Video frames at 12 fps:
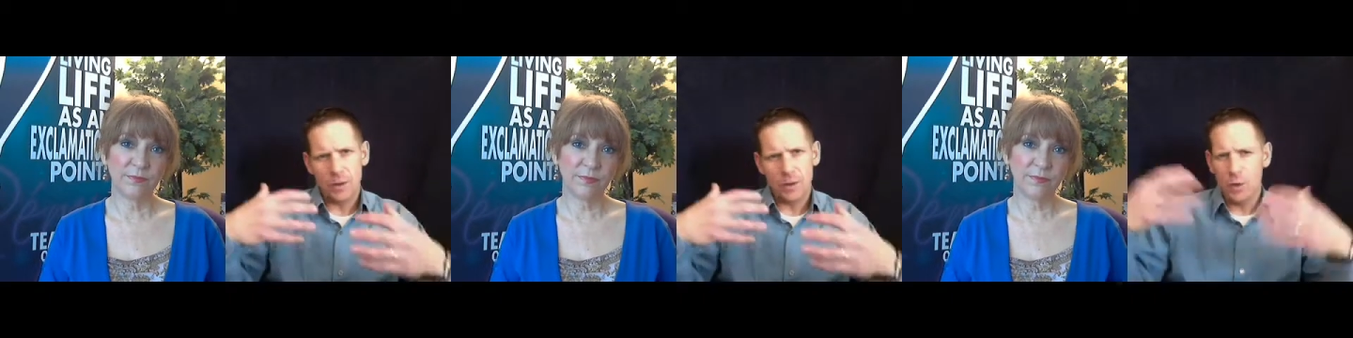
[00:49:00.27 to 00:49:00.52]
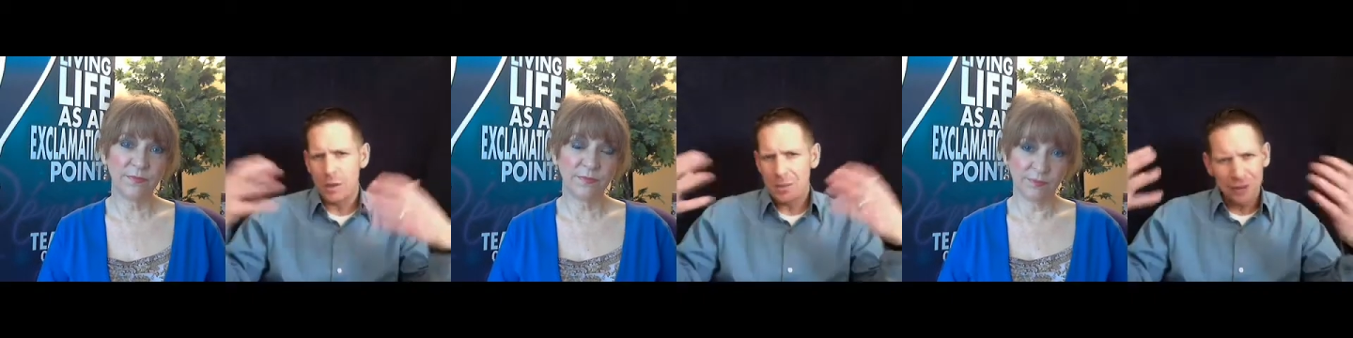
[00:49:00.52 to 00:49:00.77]
Speaker 1: I
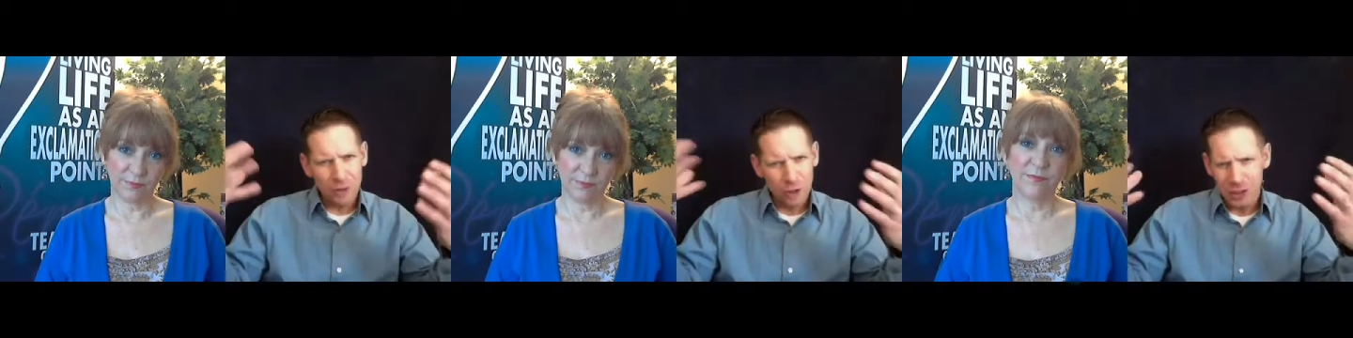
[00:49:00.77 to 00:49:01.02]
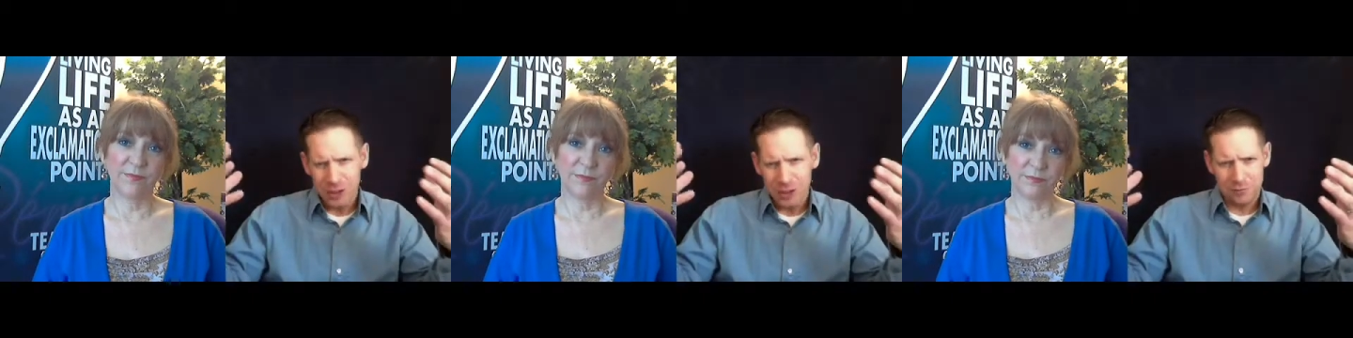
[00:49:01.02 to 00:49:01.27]
learning
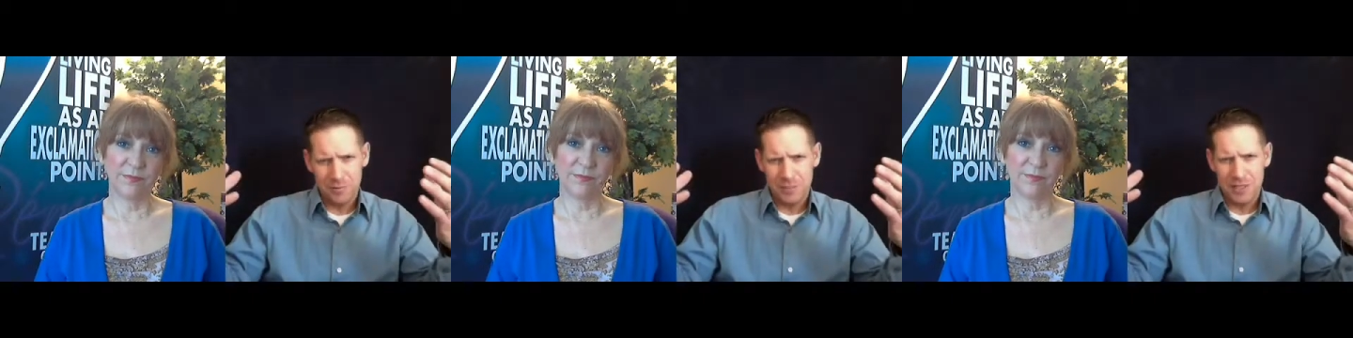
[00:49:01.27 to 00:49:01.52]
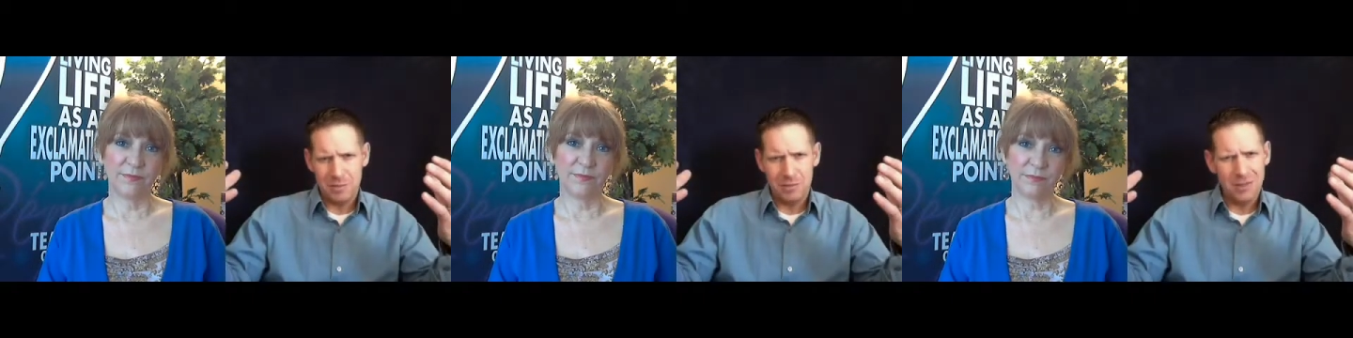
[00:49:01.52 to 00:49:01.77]
from these
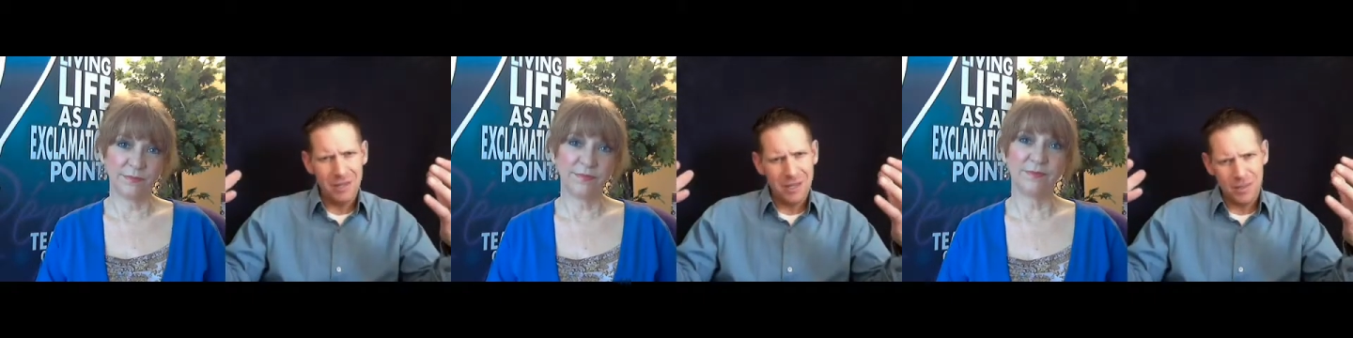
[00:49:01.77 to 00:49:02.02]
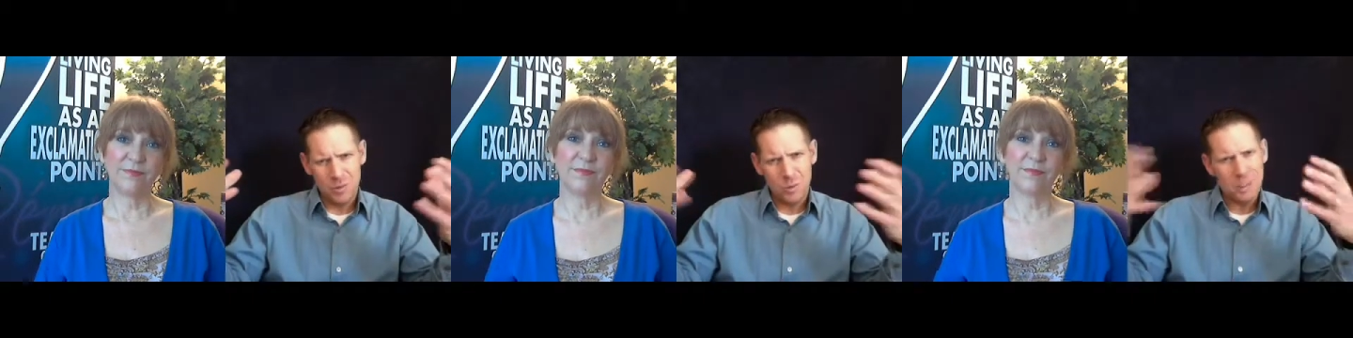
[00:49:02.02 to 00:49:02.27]
millionaires and
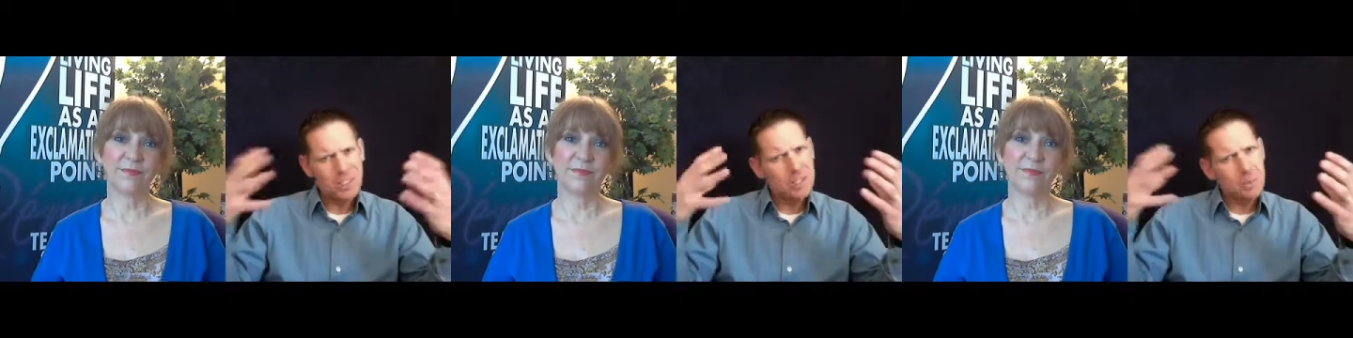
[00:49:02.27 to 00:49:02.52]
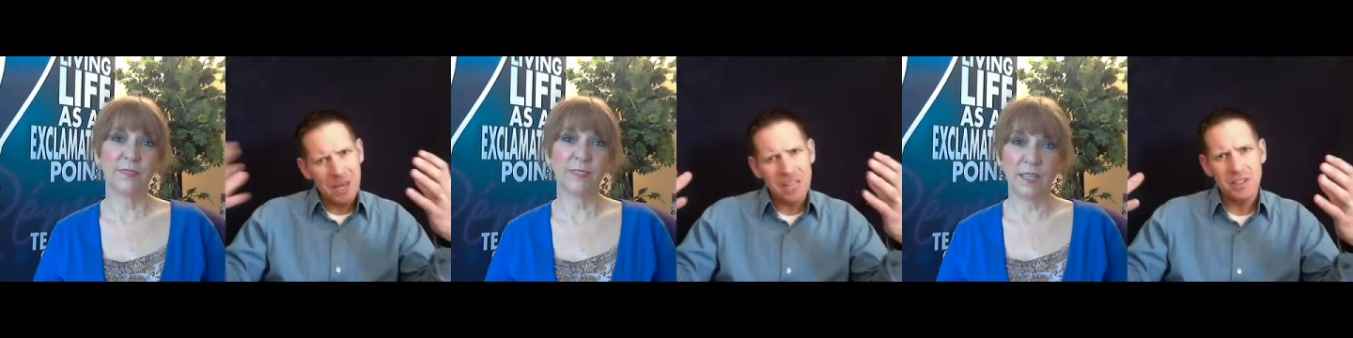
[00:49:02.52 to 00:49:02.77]
what's the
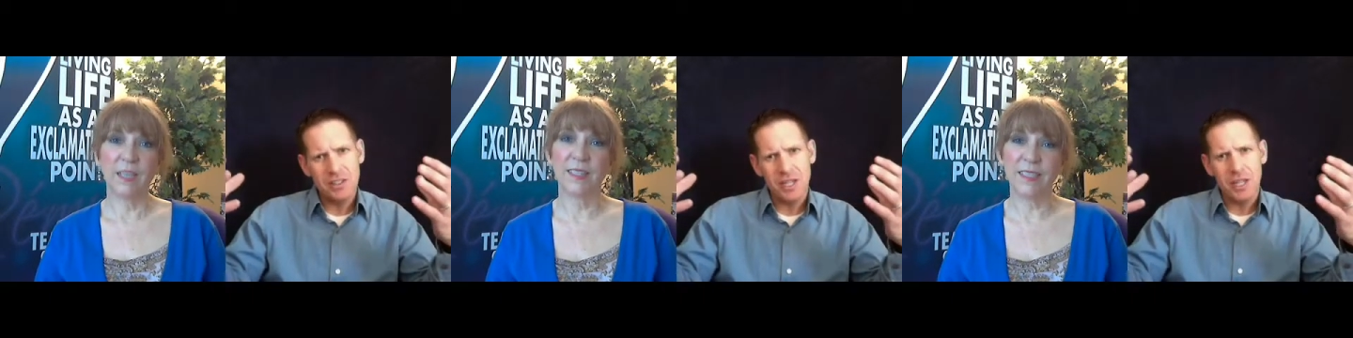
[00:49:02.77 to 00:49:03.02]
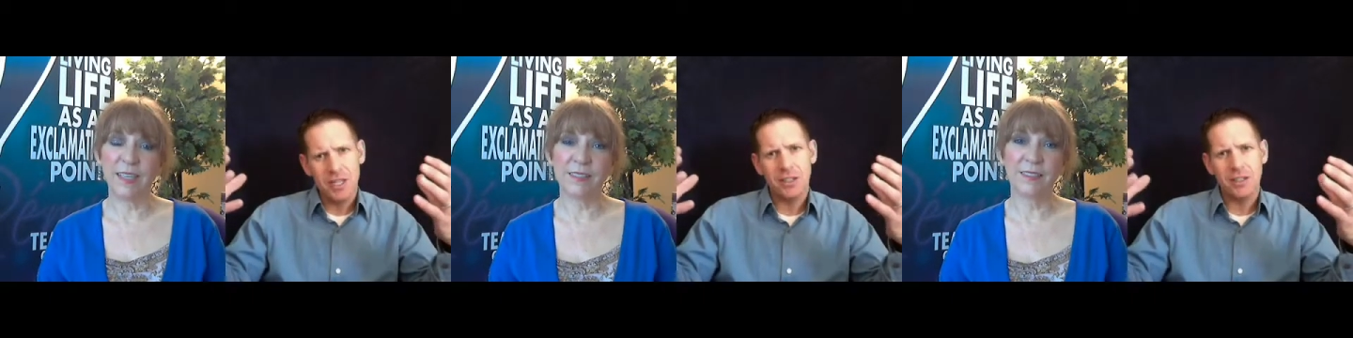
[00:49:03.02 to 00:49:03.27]
message here, yes.
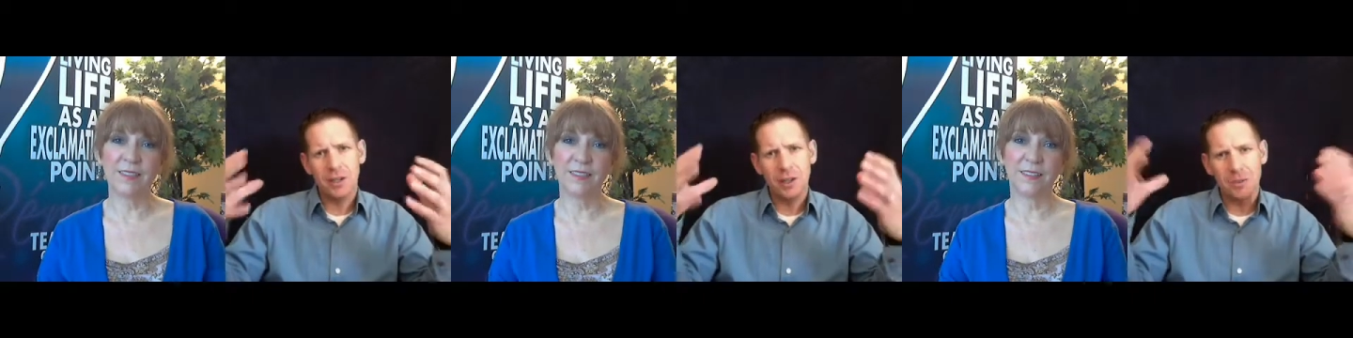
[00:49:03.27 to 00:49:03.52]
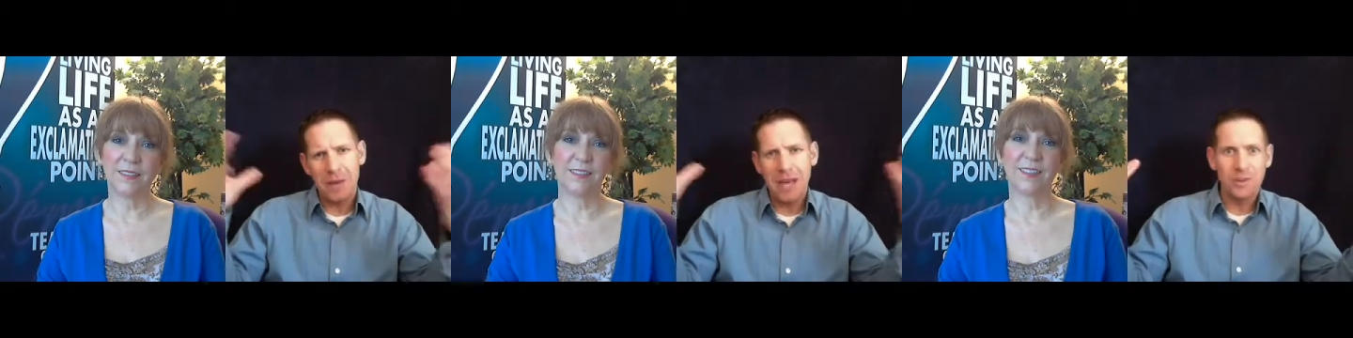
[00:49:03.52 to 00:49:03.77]
you can
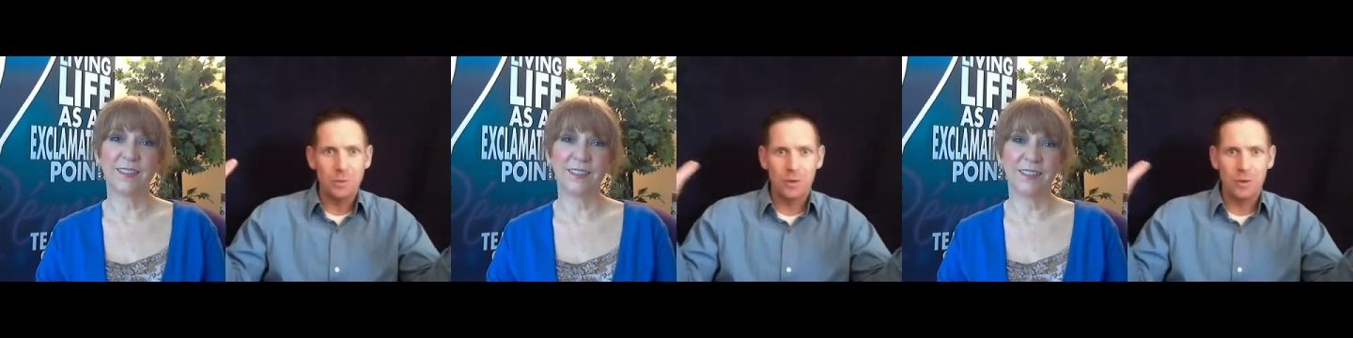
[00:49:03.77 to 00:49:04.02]
imagine with